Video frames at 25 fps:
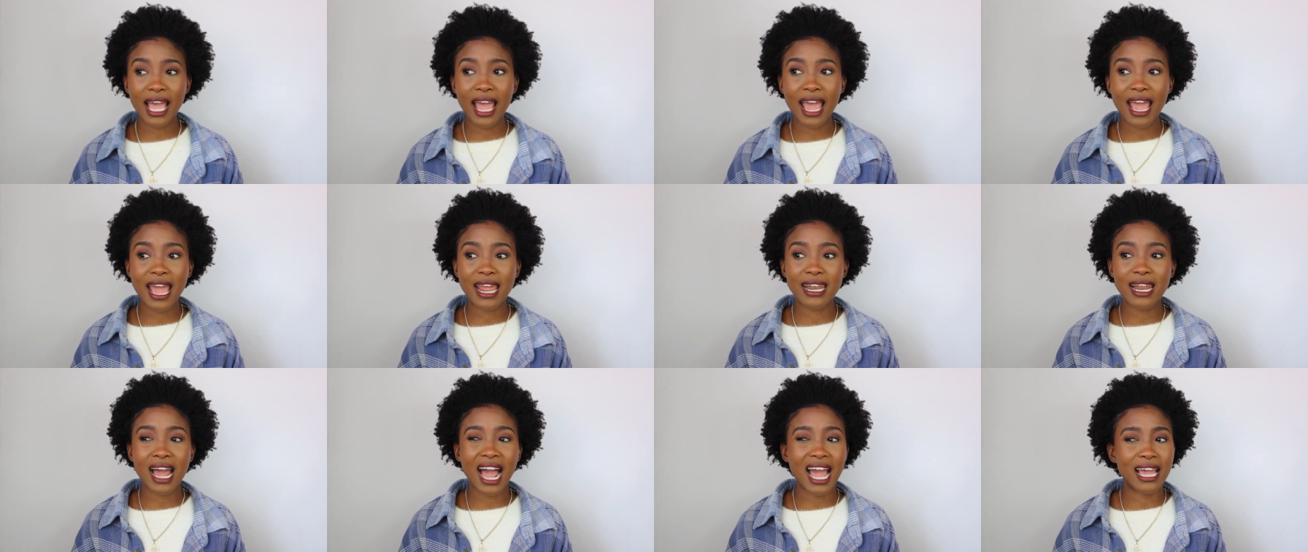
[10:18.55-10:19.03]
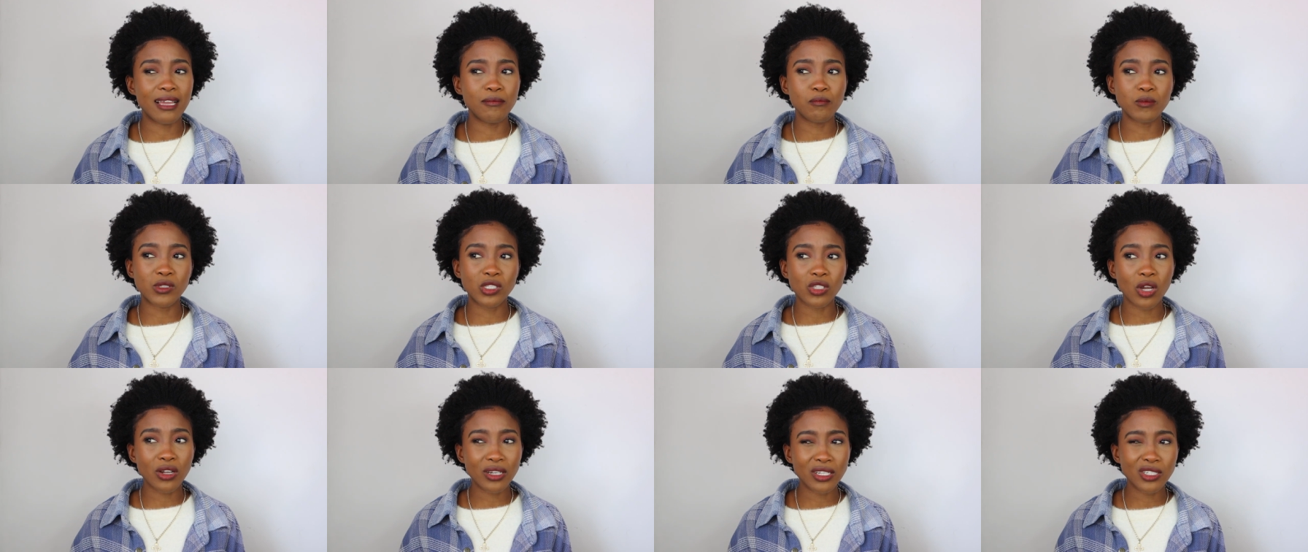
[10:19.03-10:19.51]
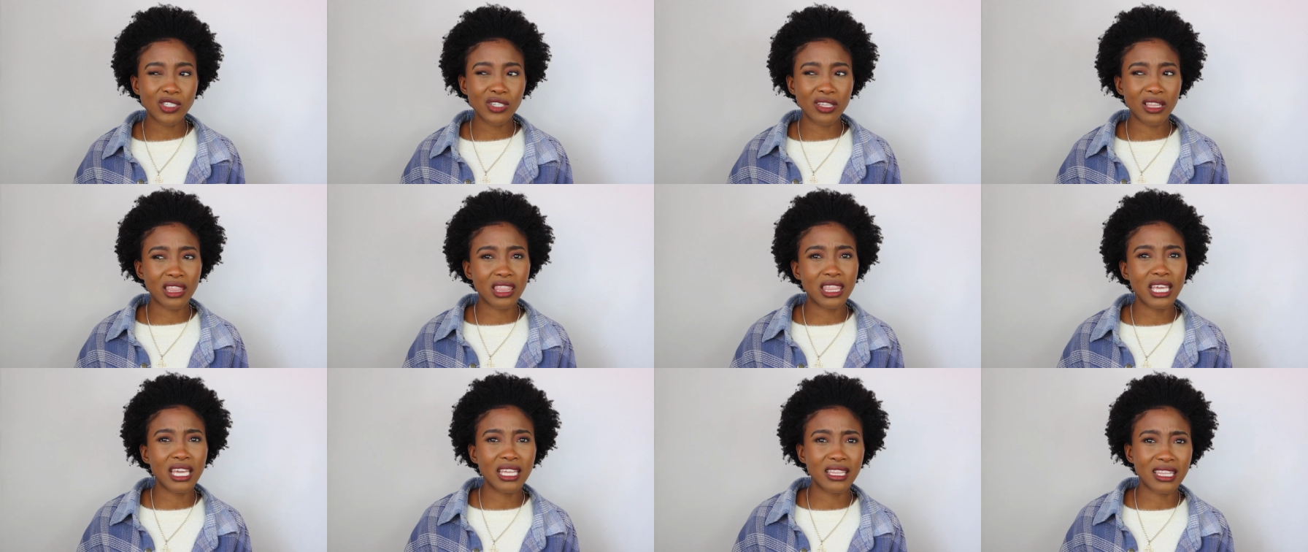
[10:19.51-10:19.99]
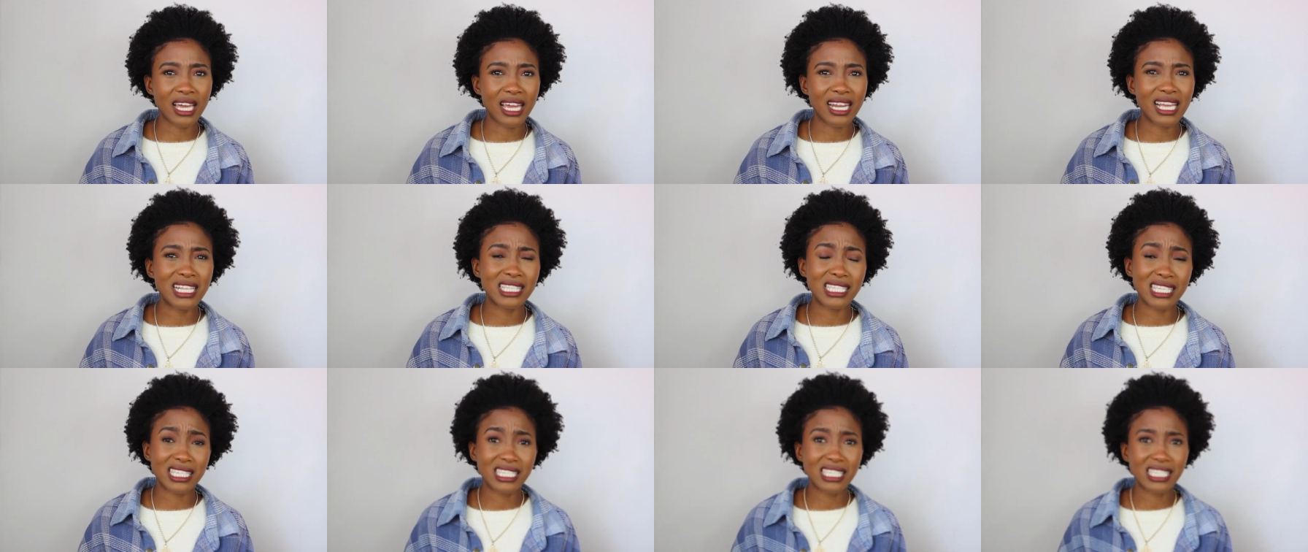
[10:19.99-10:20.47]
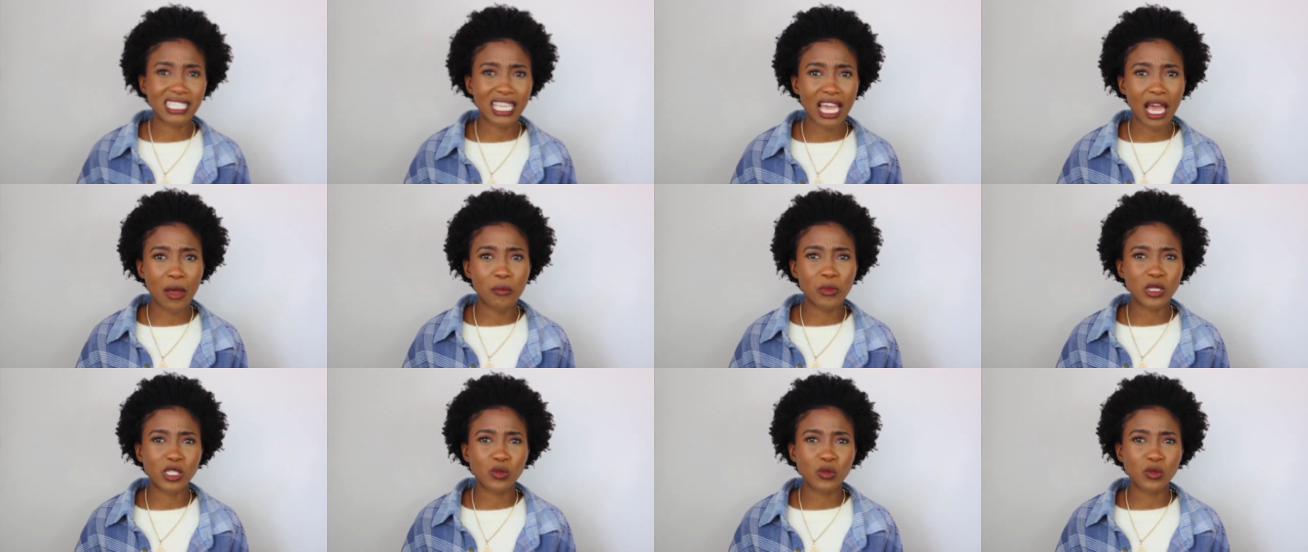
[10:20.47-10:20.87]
And I'm starting to think that it's a scam,